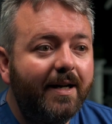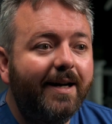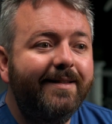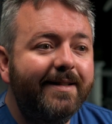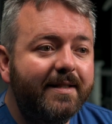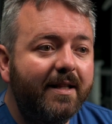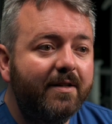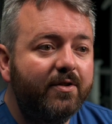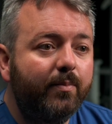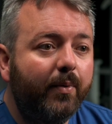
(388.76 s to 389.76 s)
and this
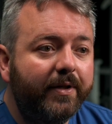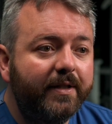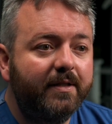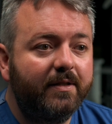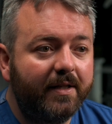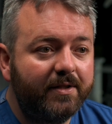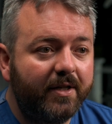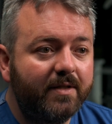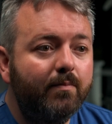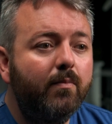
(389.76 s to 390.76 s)
allows your body to
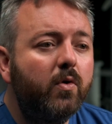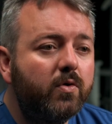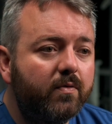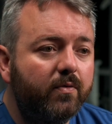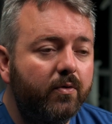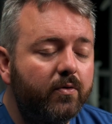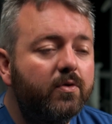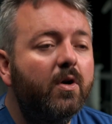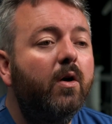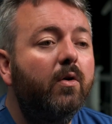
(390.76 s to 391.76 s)
digest most foods
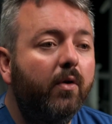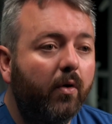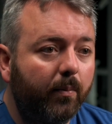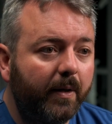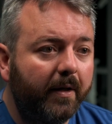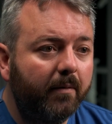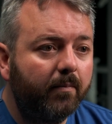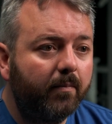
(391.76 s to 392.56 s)
normally.